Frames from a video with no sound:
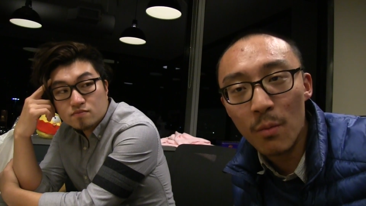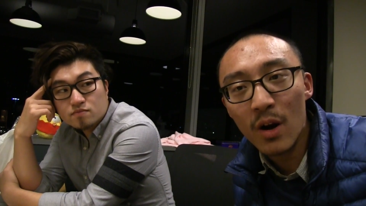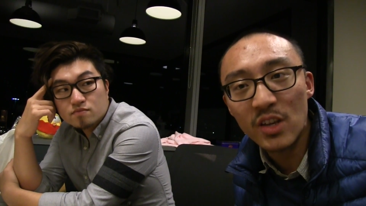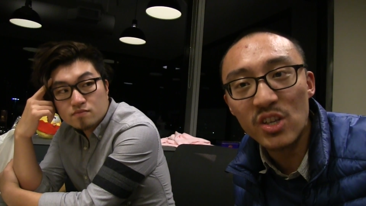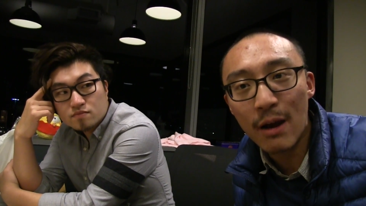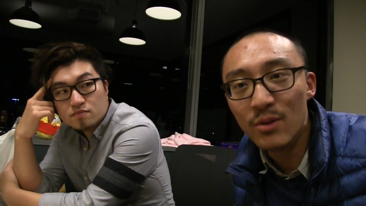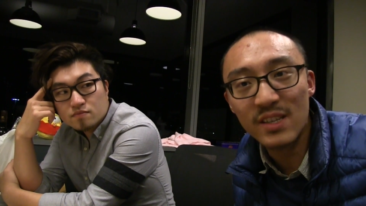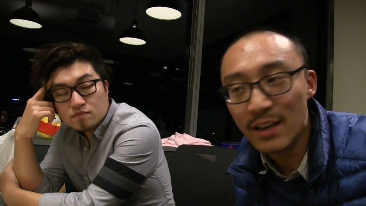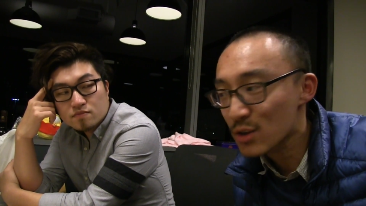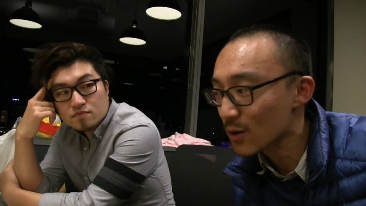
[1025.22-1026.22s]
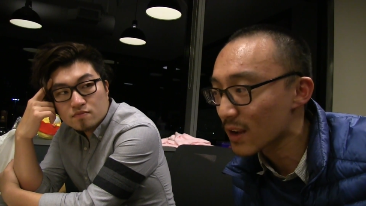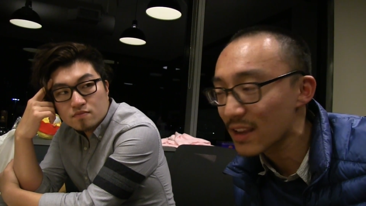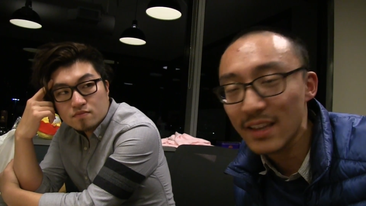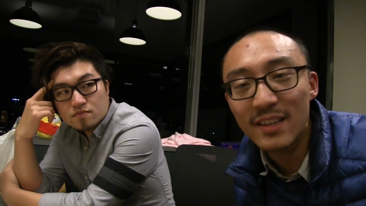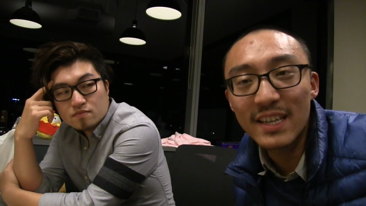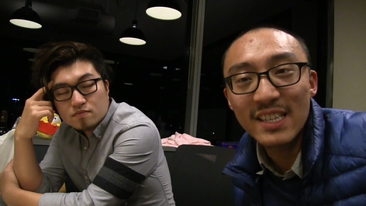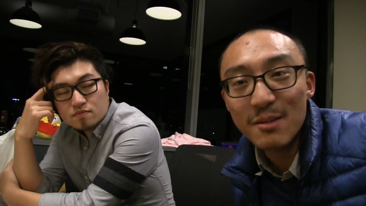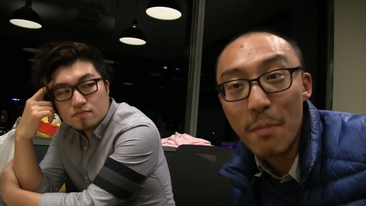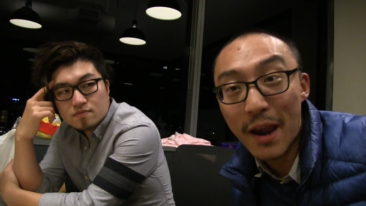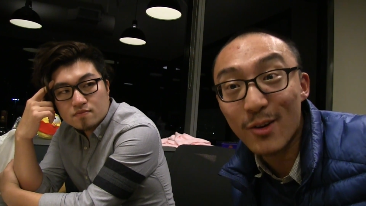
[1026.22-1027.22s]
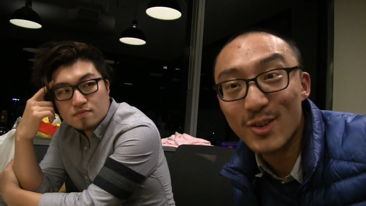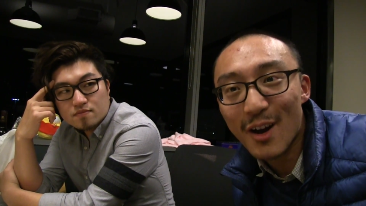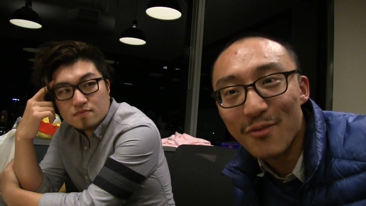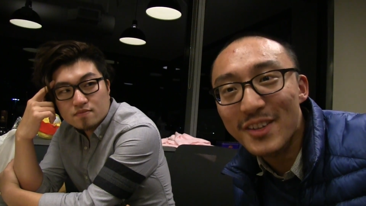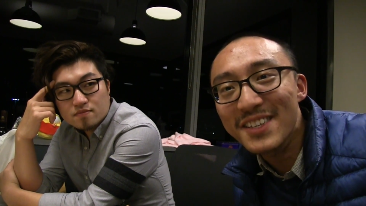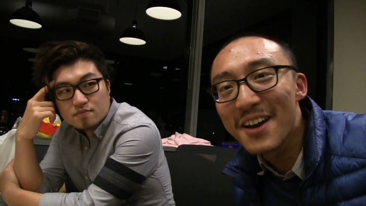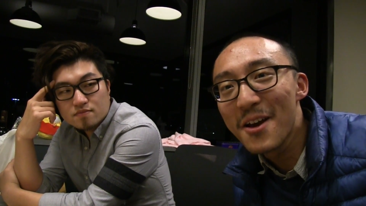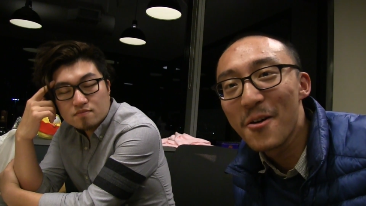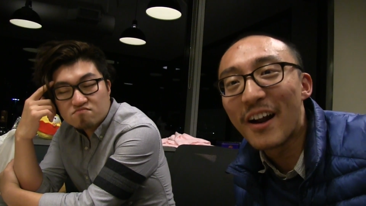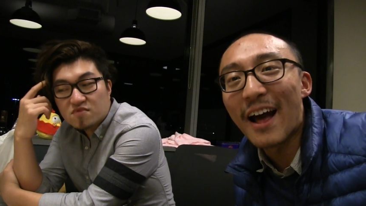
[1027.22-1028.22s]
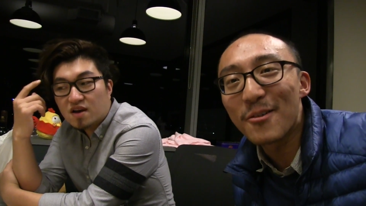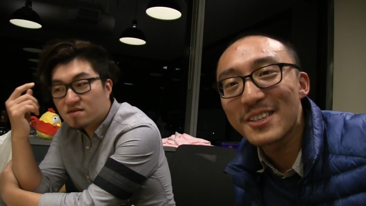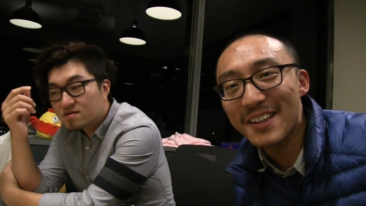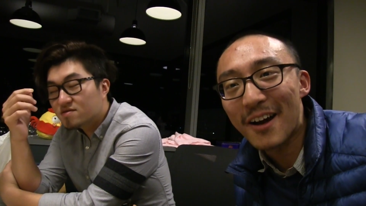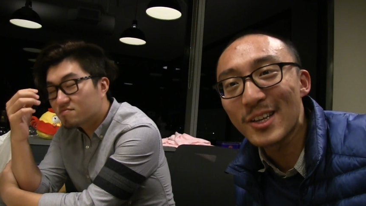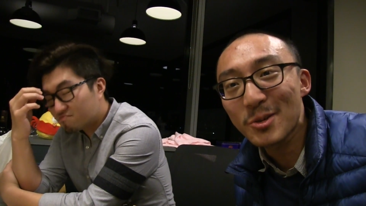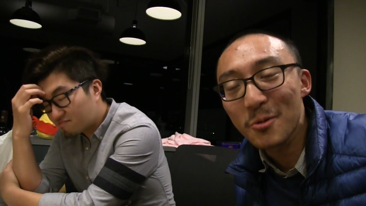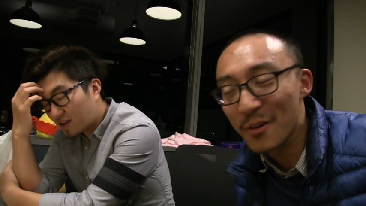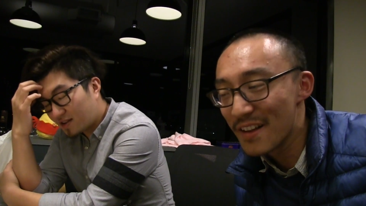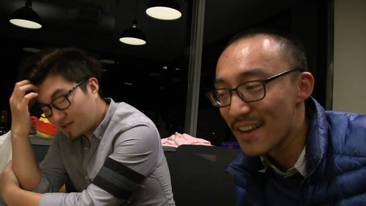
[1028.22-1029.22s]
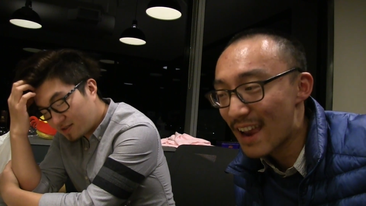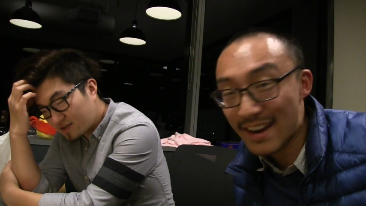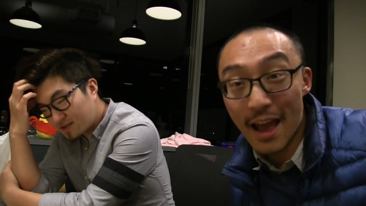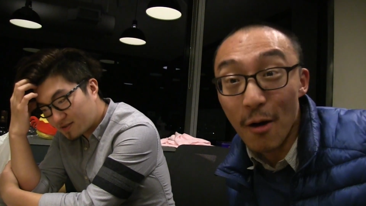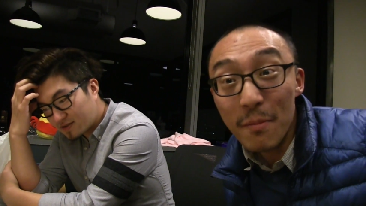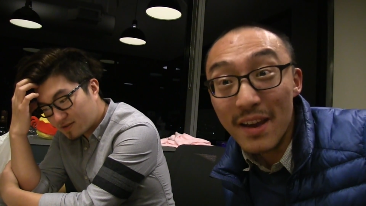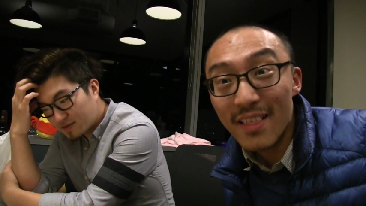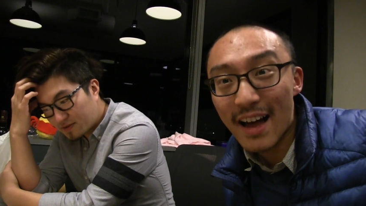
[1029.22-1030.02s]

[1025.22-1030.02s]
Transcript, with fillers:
Speaker 1: so much. I was interning in the D C mayor's office when I was in high school. Nice. And it helped me a